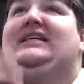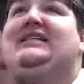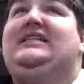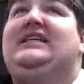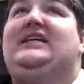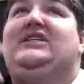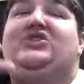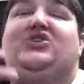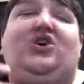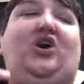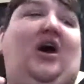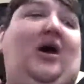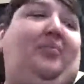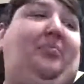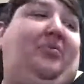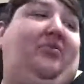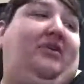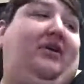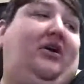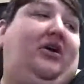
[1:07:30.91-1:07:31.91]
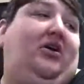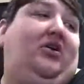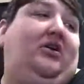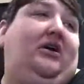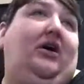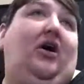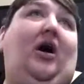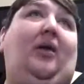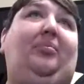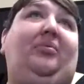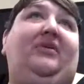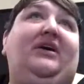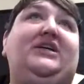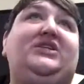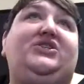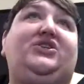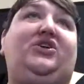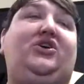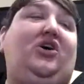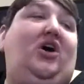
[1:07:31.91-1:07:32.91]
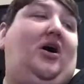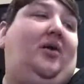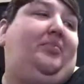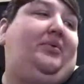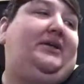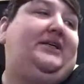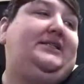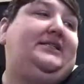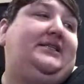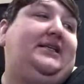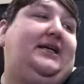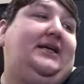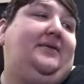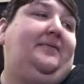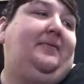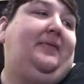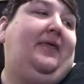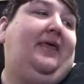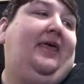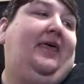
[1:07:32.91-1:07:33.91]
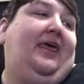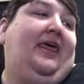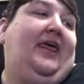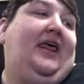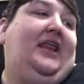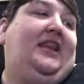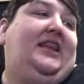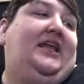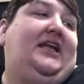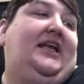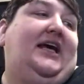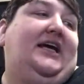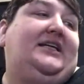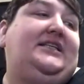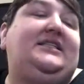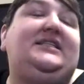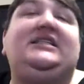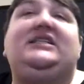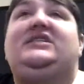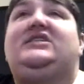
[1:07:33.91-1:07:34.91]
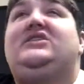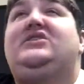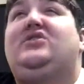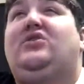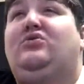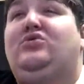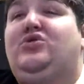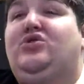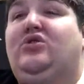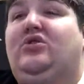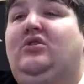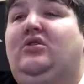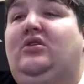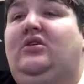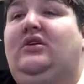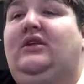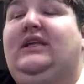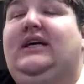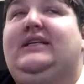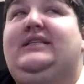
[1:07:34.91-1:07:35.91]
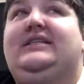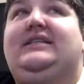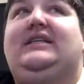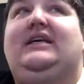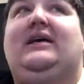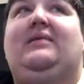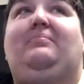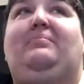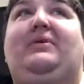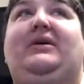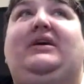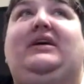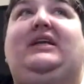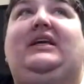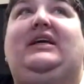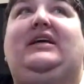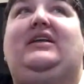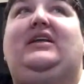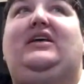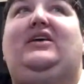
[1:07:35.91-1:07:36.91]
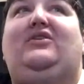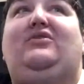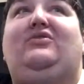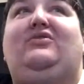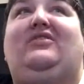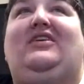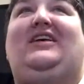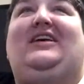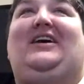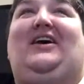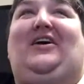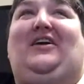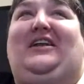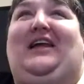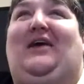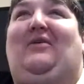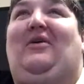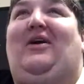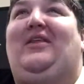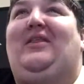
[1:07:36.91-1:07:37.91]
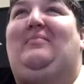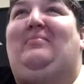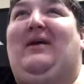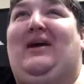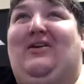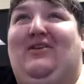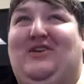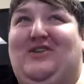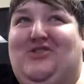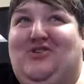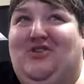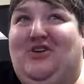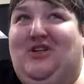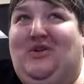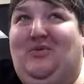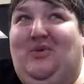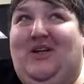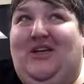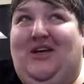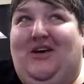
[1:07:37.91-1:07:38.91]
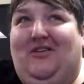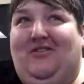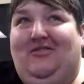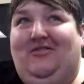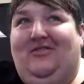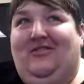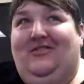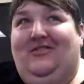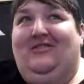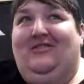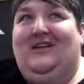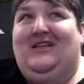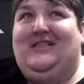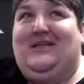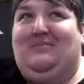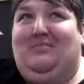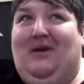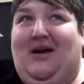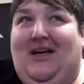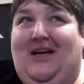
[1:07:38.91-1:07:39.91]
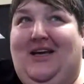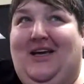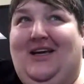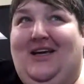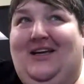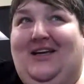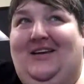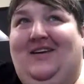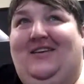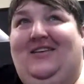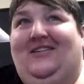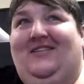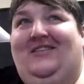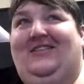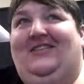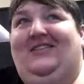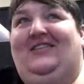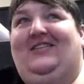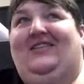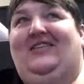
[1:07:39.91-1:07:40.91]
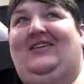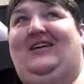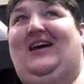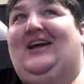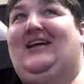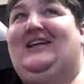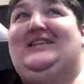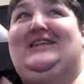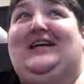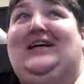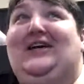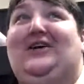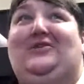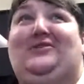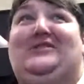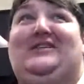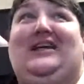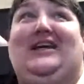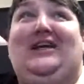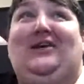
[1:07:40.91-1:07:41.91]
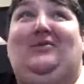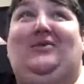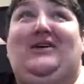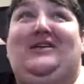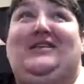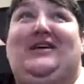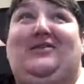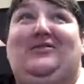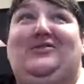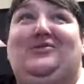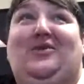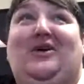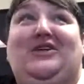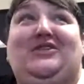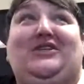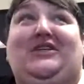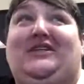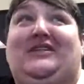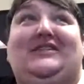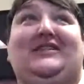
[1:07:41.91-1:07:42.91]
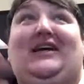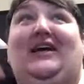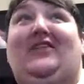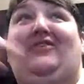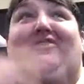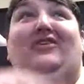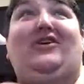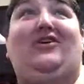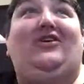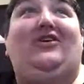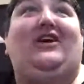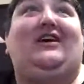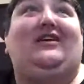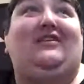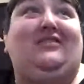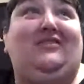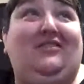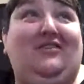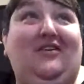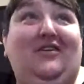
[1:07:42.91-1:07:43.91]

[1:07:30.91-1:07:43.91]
That's your operational competency. The next is social. That's the ability to use, now all the parents are at the window. Is it my kid? I can tell you whose kid it was. I was watching. It's neither of your kids.